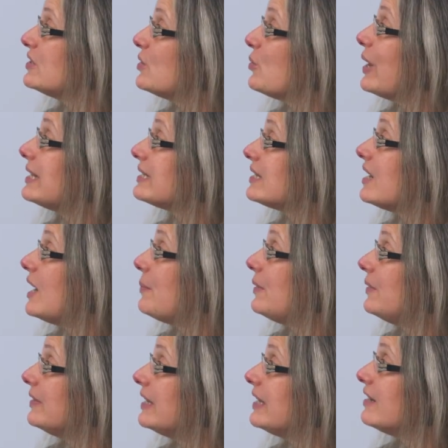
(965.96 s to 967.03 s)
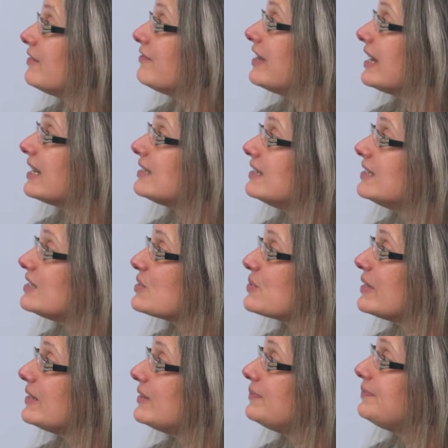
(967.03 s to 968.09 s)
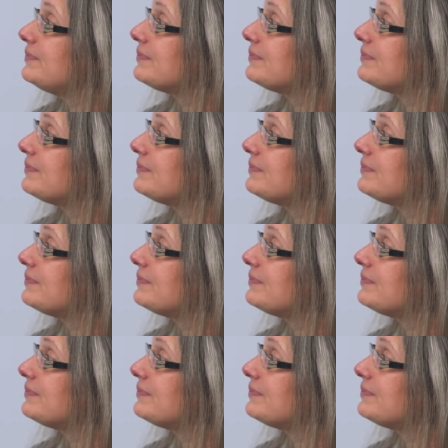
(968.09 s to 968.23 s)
to the wedding couple that it affected as well.